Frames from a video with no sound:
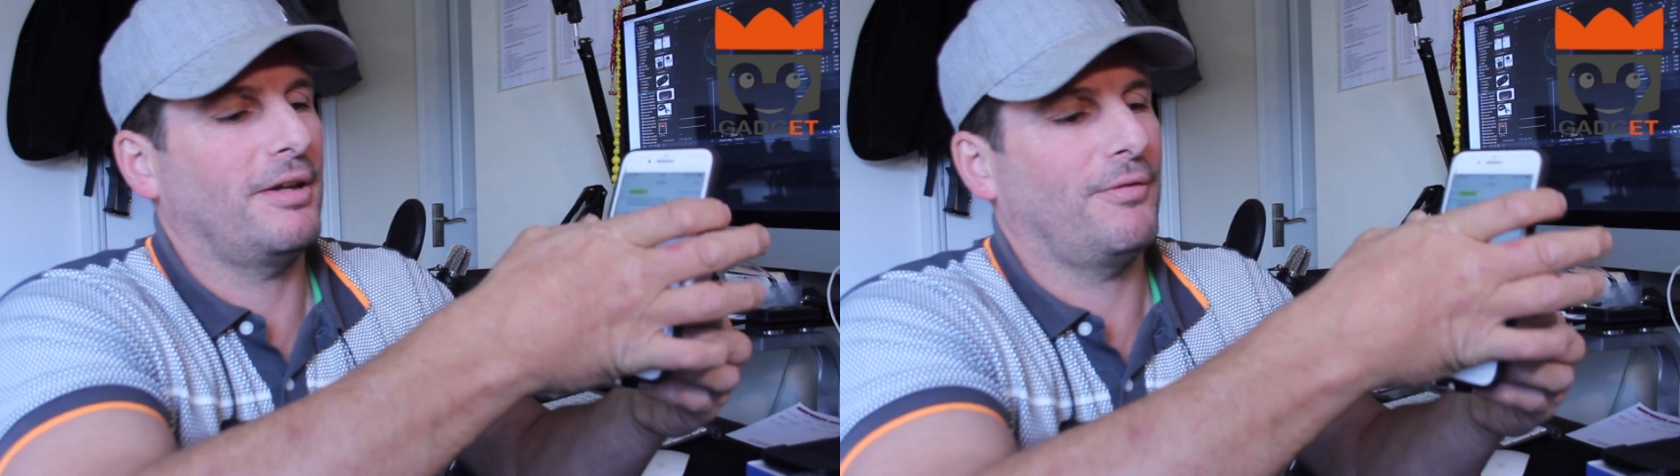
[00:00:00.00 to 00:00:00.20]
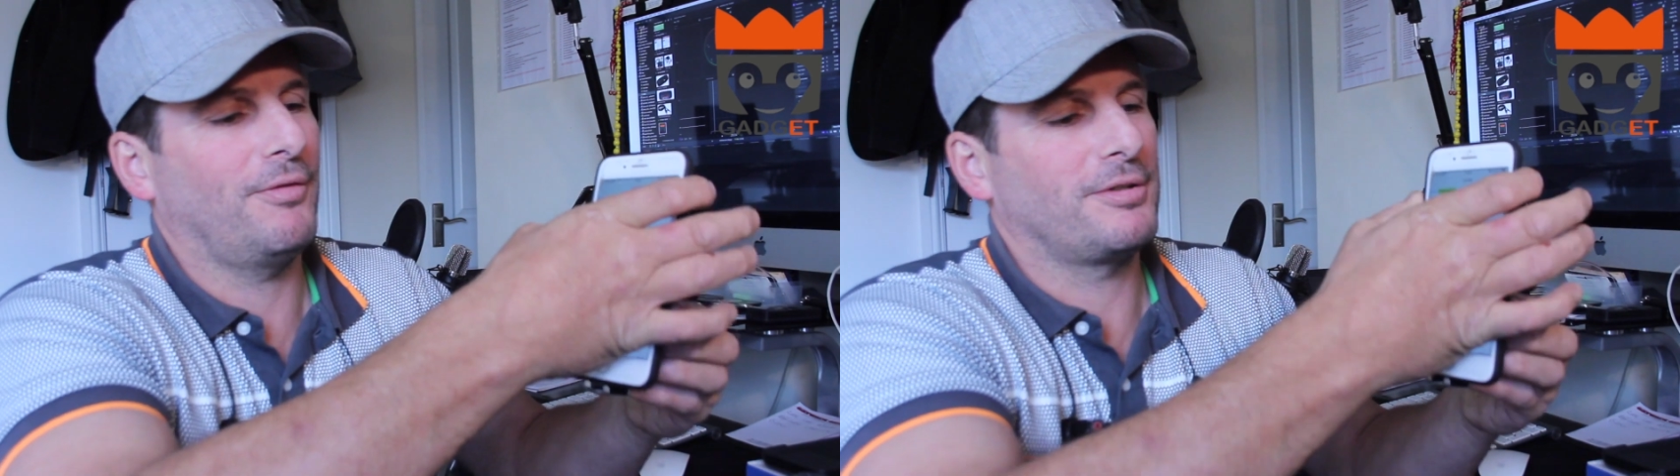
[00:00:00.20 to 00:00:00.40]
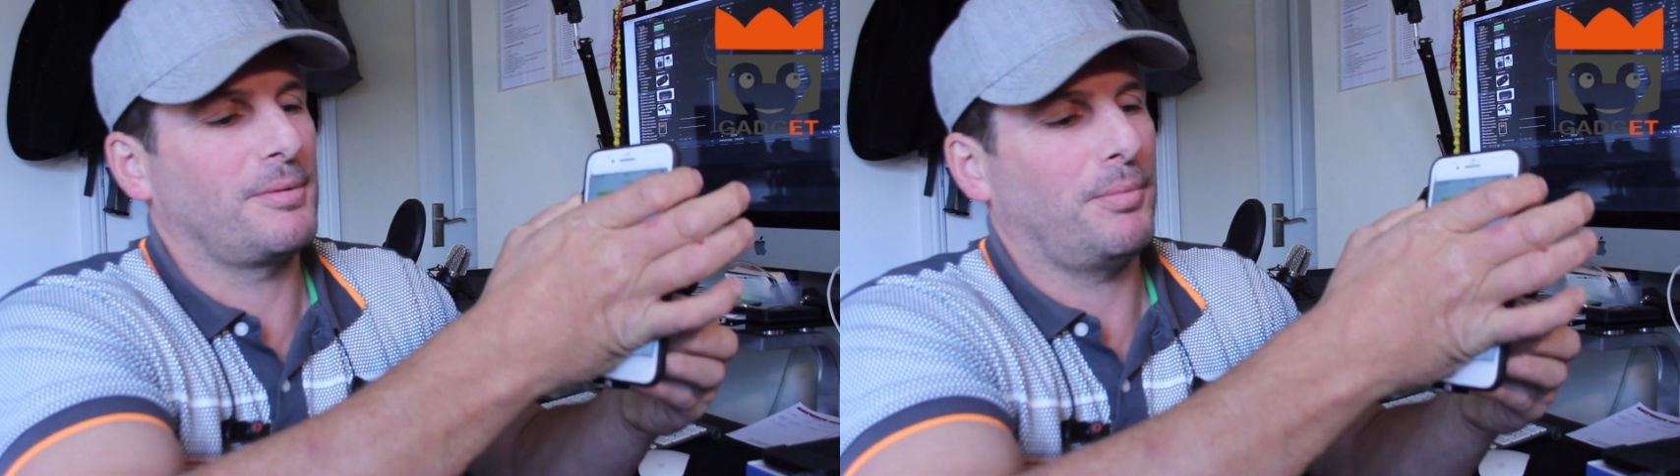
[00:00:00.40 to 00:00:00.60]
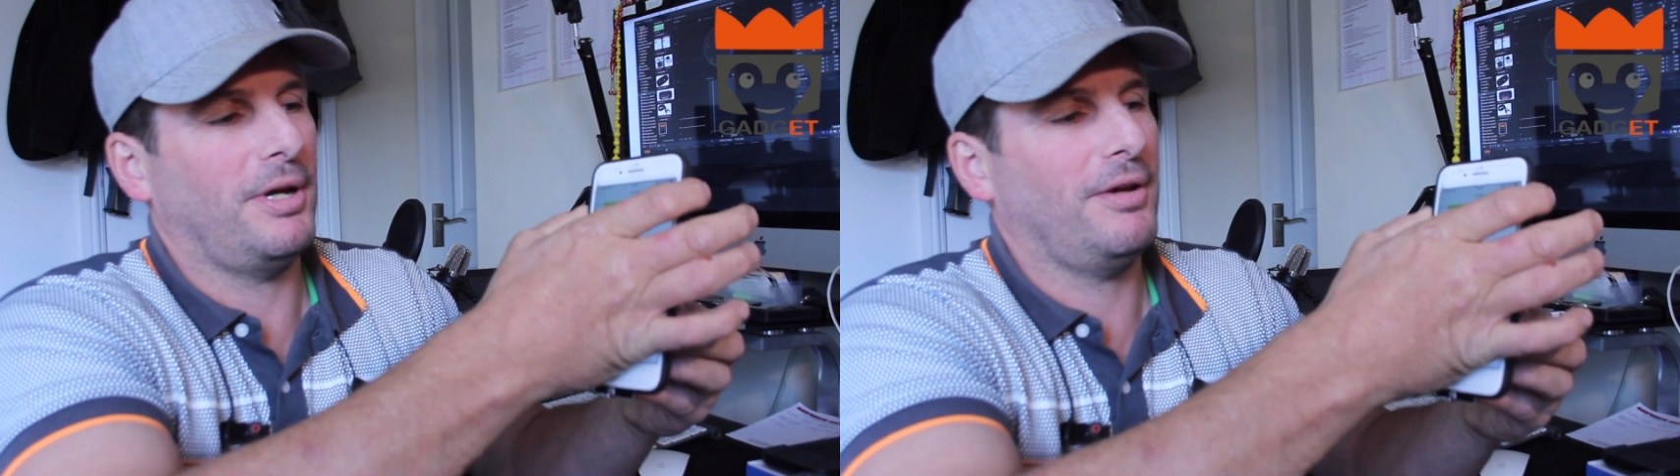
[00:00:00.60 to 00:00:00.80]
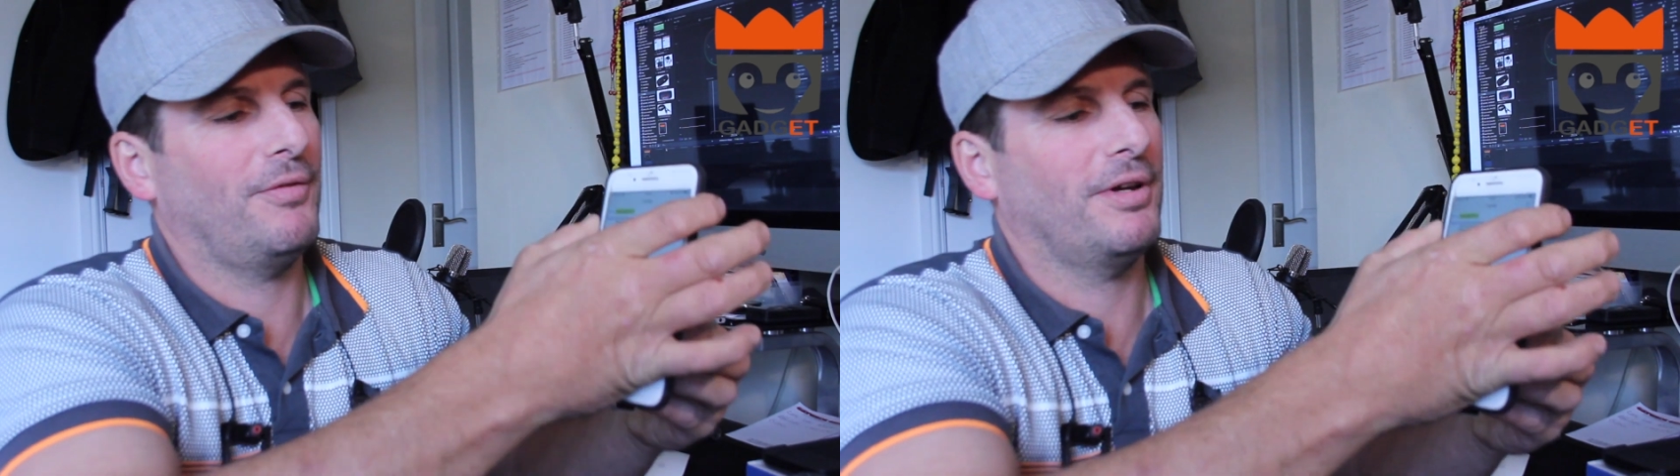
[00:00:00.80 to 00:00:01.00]
that fits in
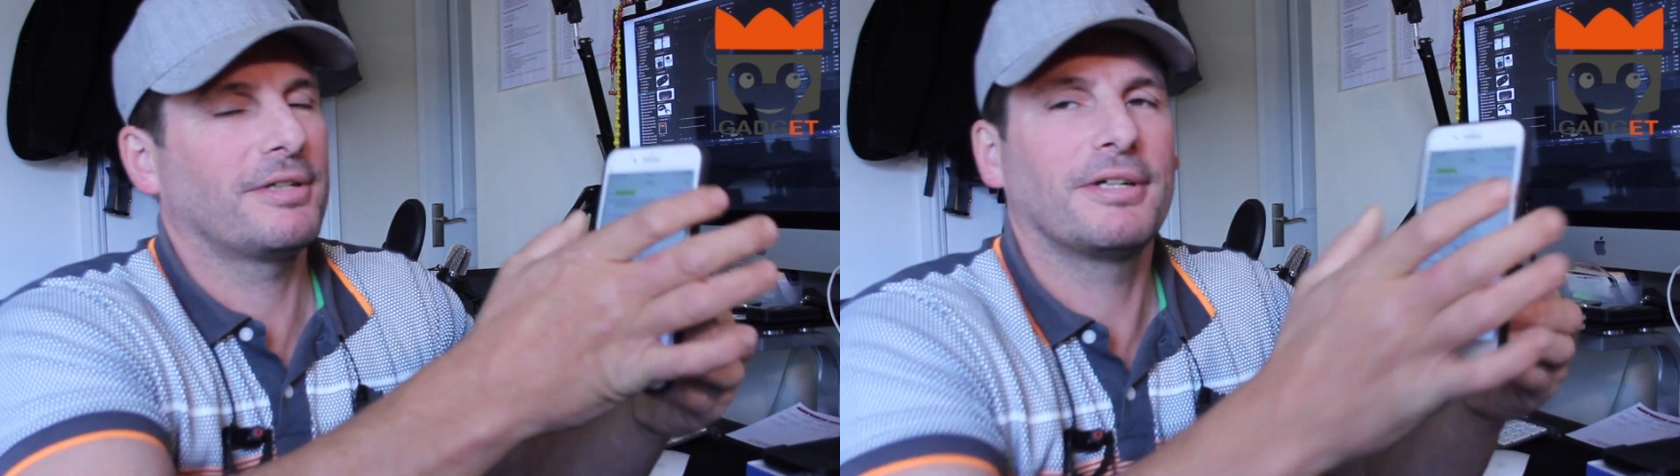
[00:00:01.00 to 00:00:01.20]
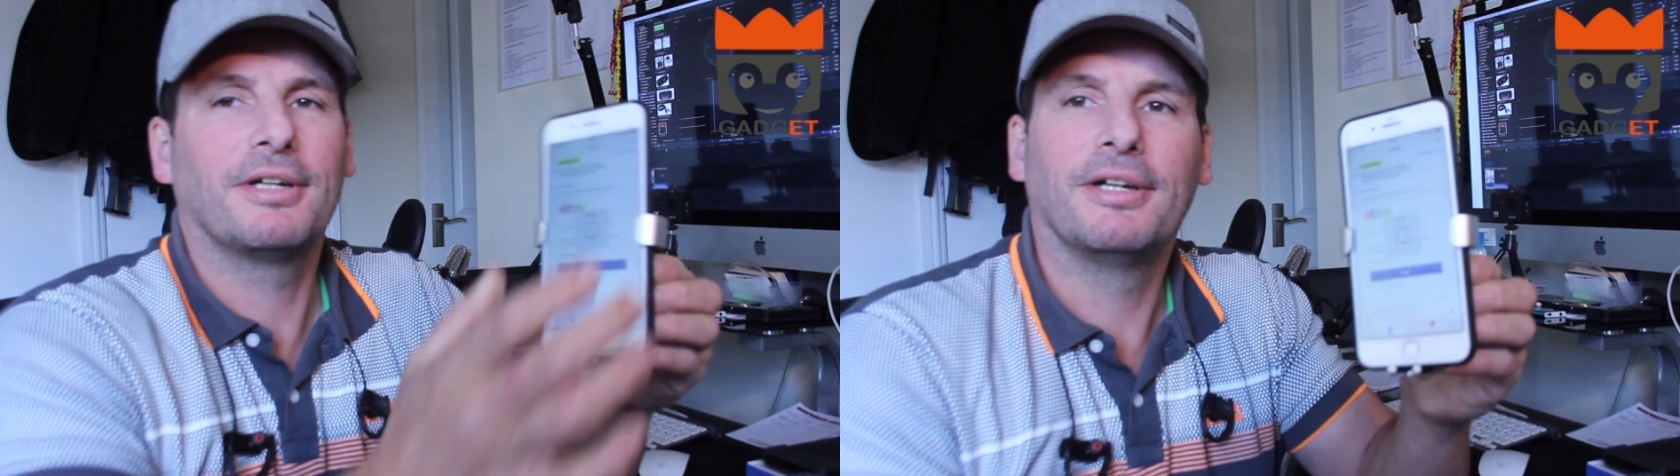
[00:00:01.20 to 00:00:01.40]
perfect.